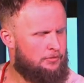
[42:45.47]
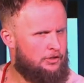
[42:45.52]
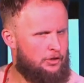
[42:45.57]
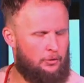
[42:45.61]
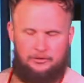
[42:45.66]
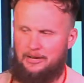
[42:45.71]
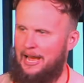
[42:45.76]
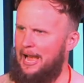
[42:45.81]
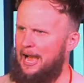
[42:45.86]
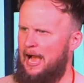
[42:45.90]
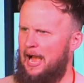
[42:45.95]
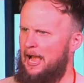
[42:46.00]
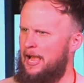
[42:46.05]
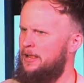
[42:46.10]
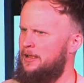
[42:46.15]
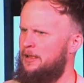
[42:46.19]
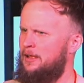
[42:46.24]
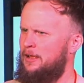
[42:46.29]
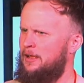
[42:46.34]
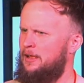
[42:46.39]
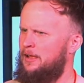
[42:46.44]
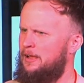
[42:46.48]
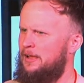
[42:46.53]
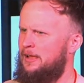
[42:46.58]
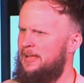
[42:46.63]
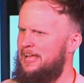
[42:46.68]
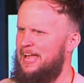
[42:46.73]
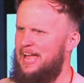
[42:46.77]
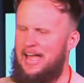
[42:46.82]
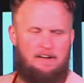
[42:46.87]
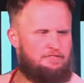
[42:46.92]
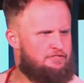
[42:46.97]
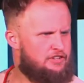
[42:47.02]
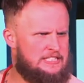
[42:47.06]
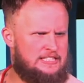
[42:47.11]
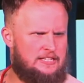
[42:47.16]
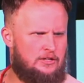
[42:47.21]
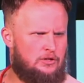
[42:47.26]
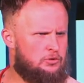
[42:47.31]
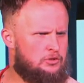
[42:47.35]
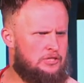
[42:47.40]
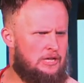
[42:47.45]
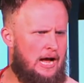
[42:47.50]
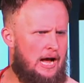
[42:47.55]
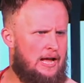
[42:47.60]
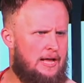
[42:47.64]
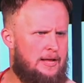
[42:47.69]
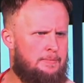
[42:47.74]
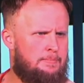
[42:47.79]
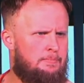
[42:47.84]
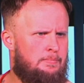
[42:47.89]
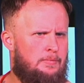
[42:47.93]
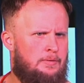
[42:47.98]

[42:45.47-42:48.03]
You'll die every single time.